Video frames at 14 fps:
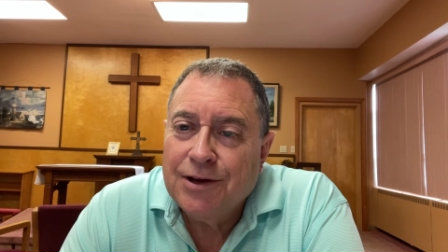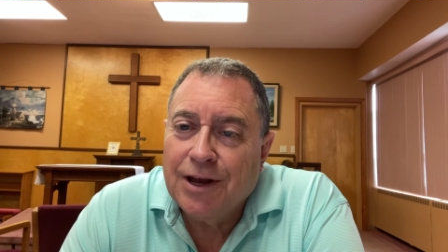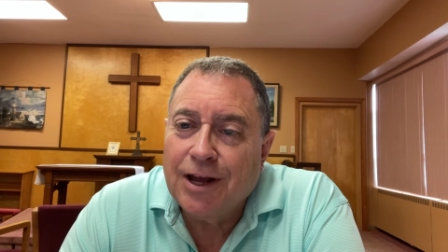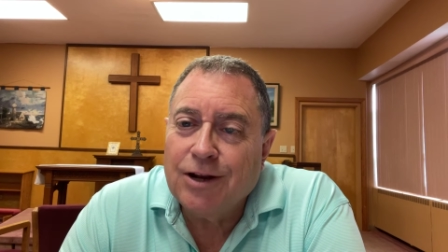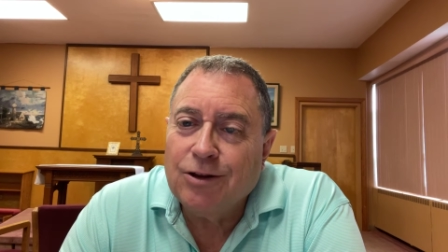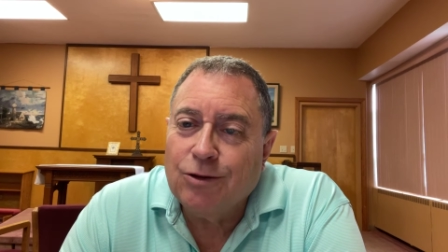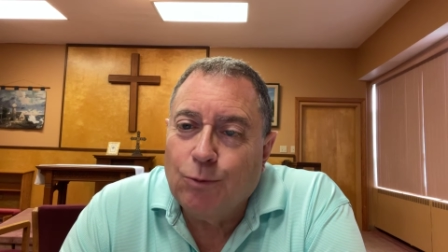
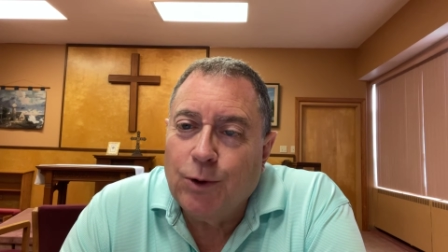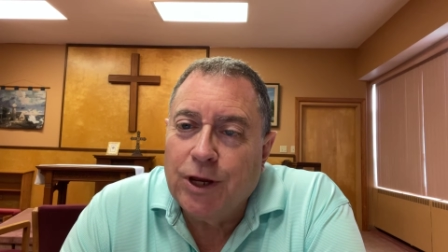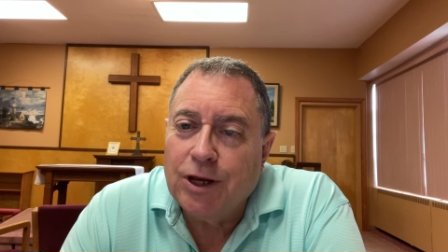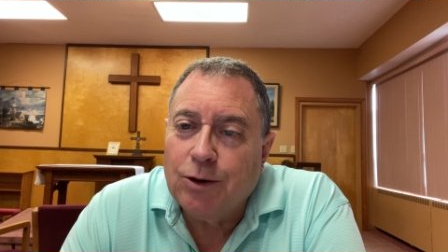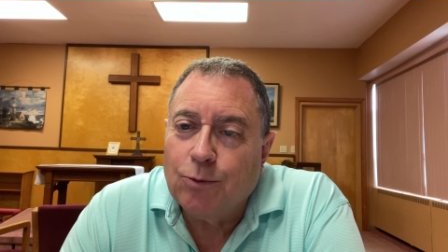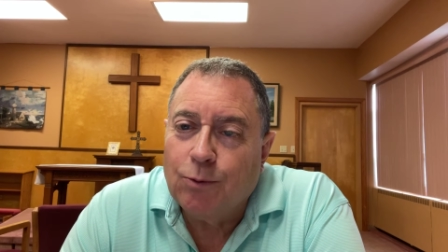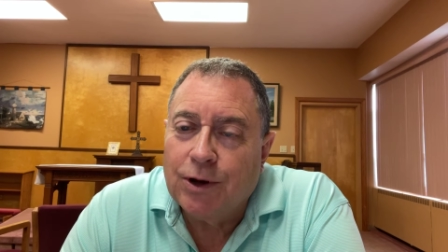ended the
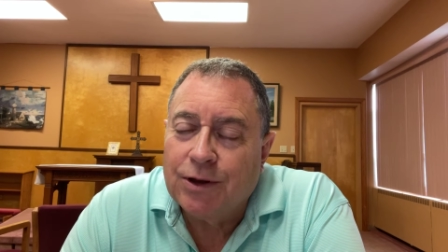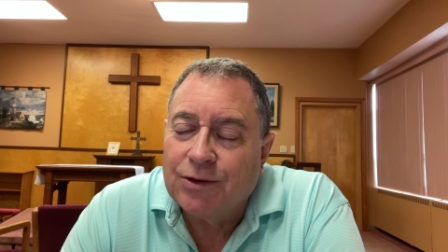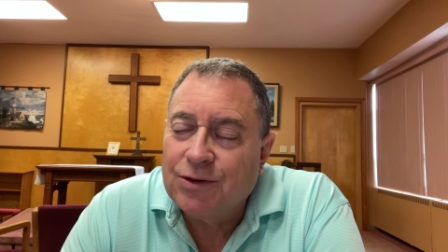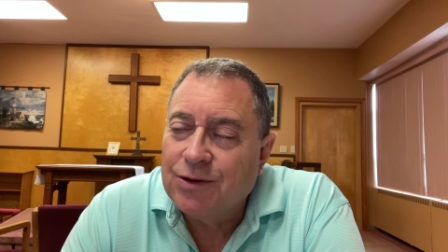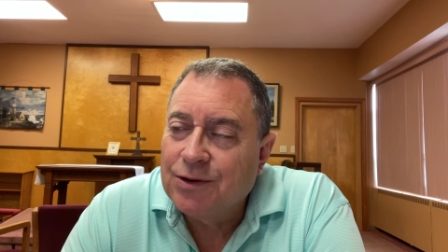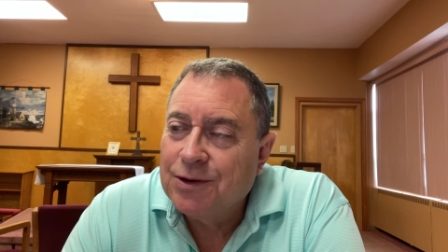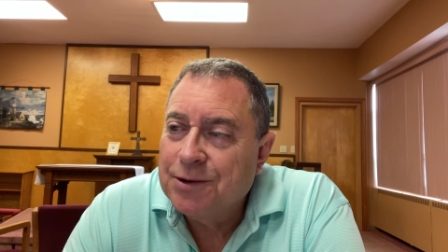week
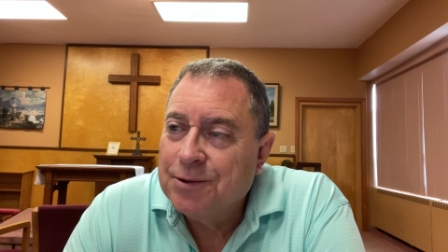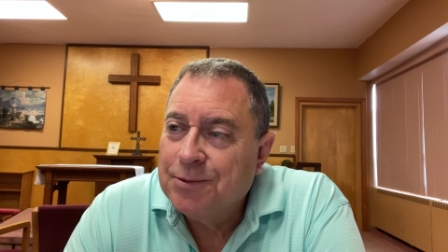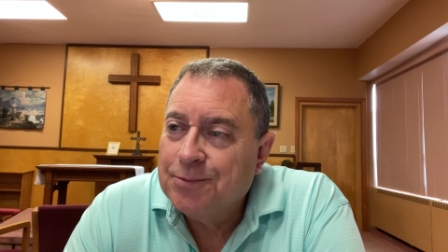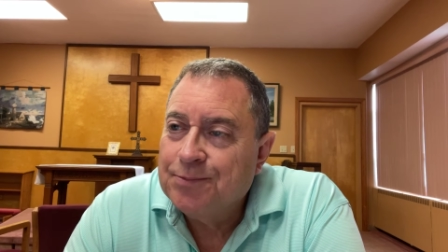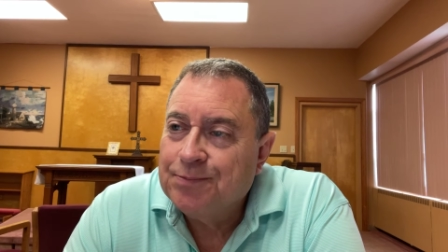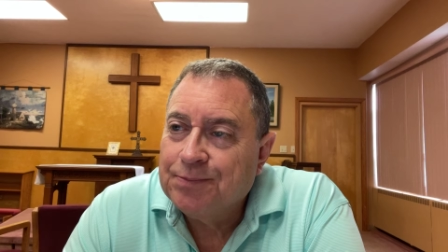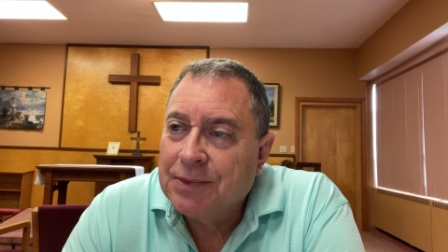with
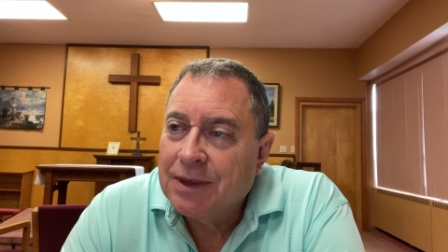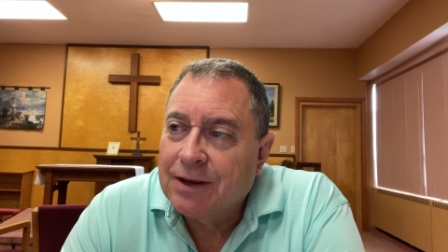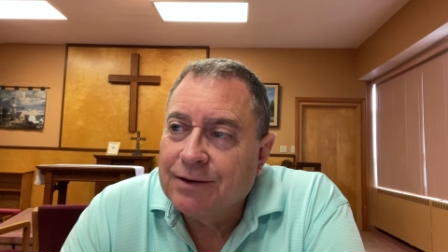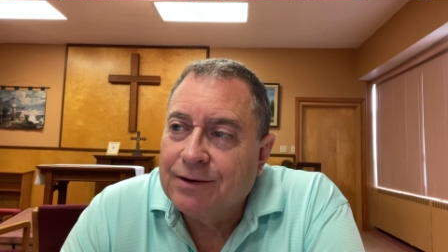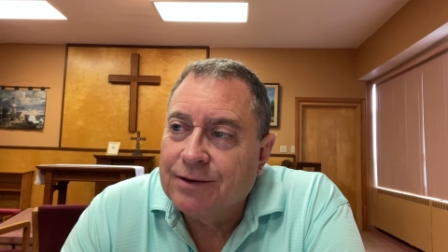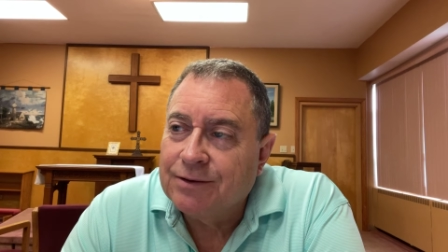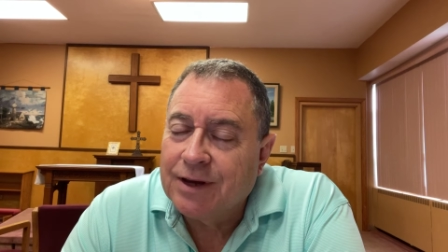
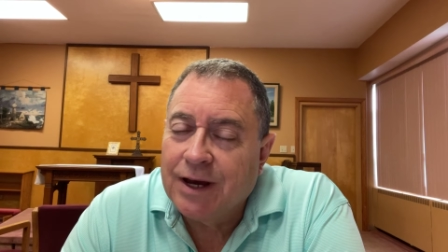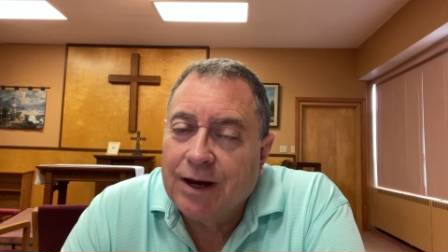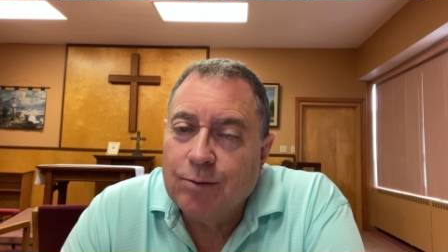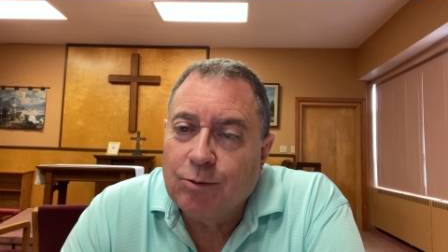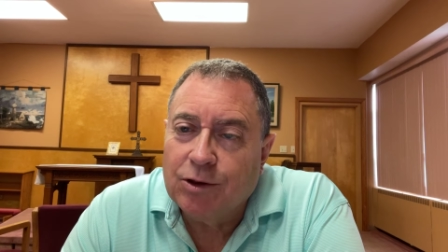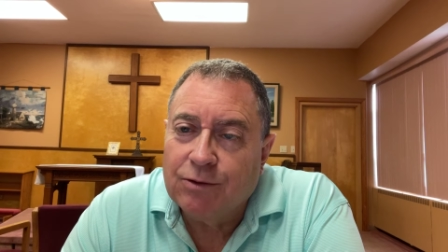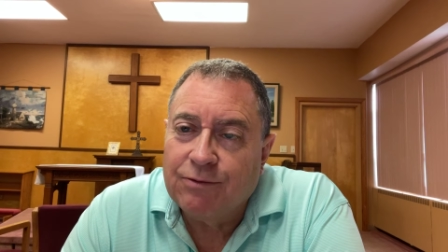uh,
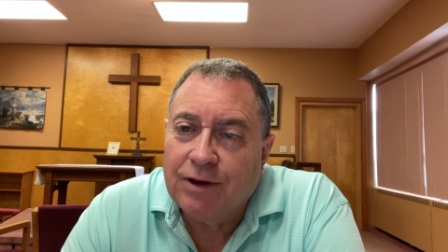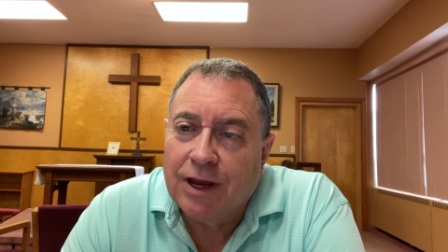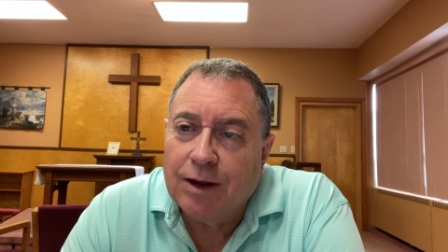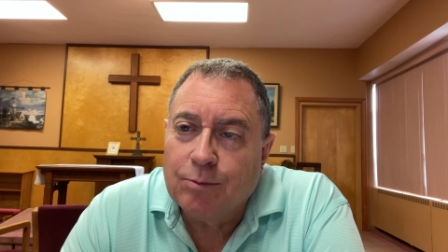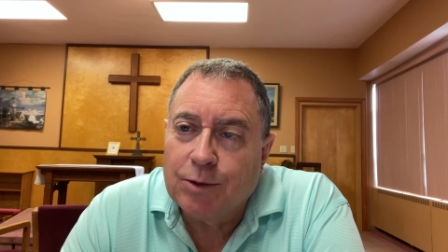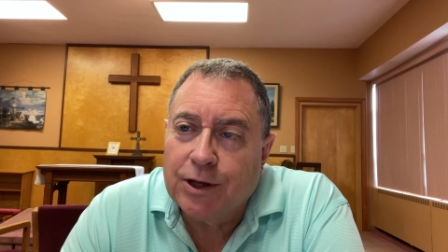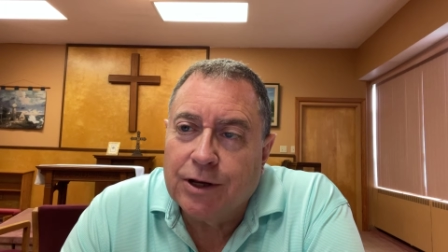time with a
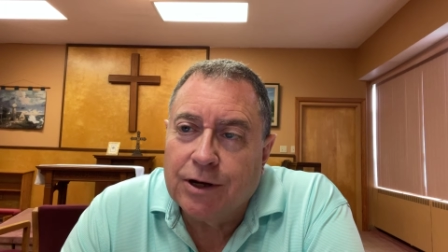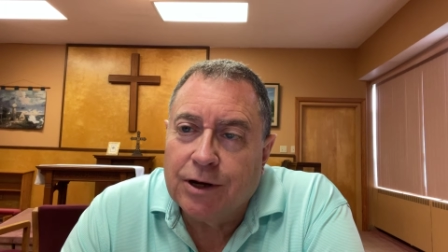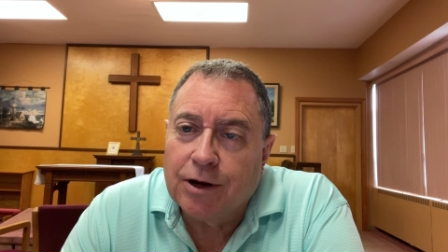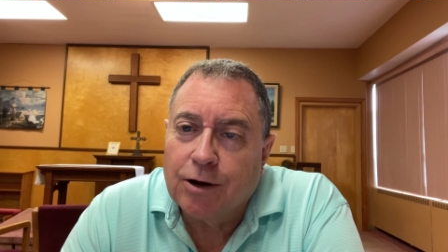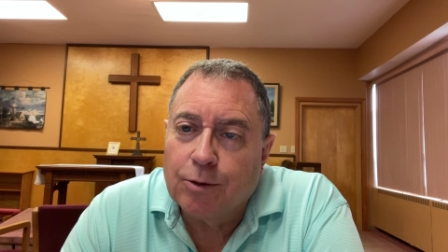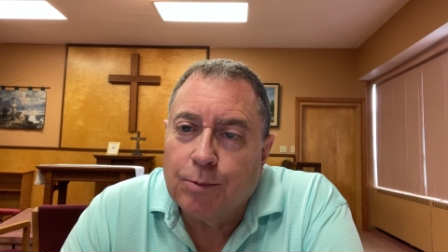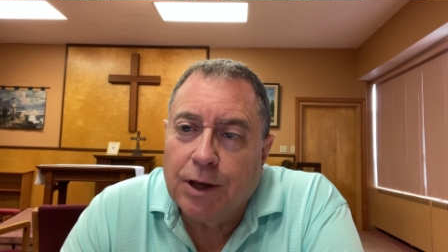family in an
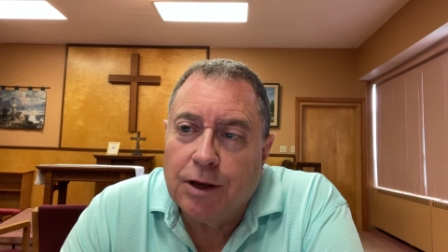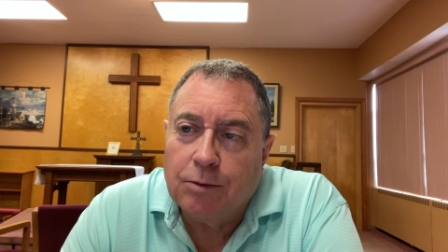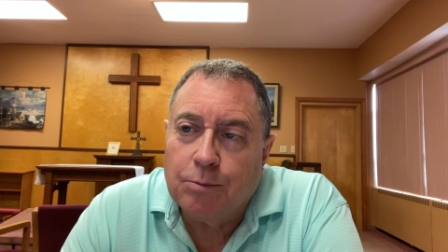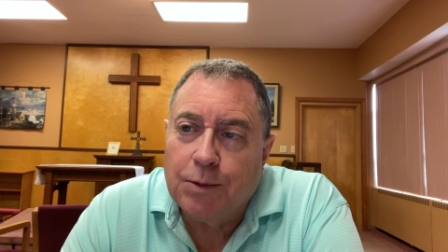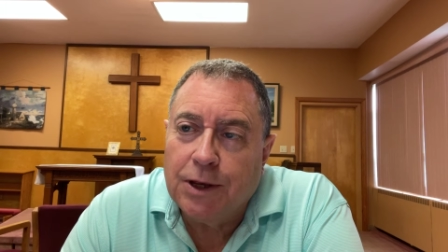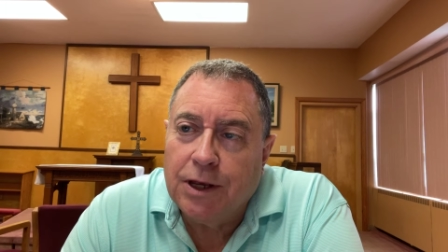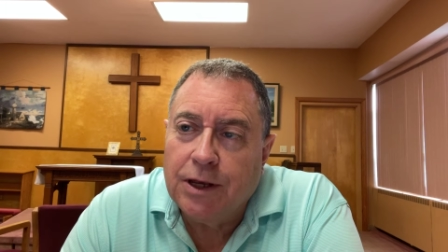
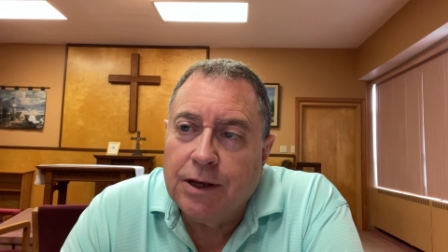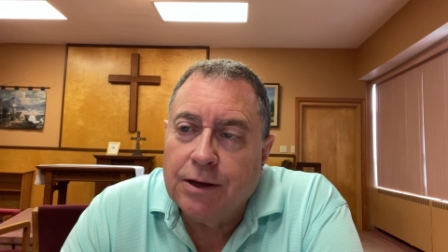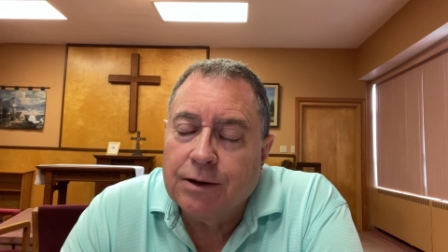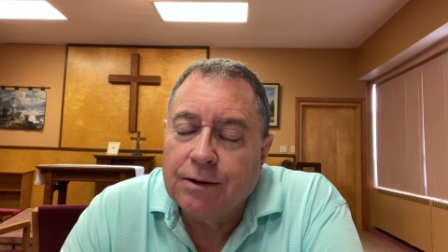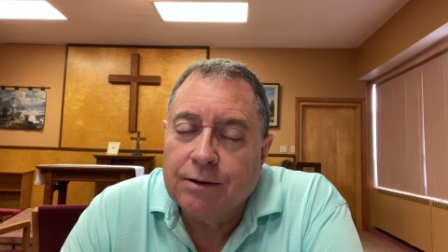Airbnb